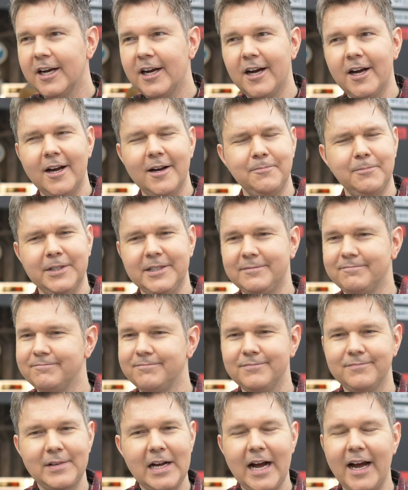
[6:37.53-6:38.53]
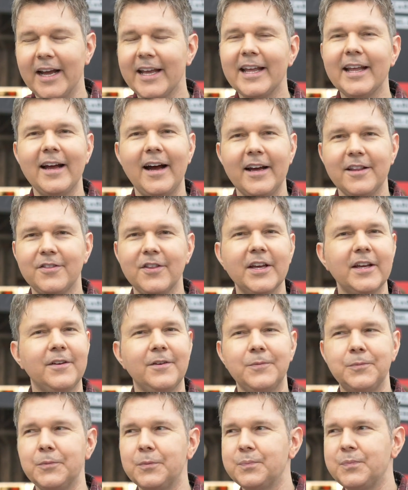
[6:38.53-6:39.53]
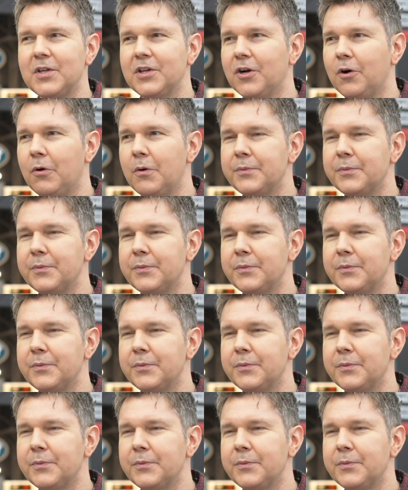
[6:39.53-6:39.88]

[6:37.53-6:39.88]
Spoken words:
but I think, you know,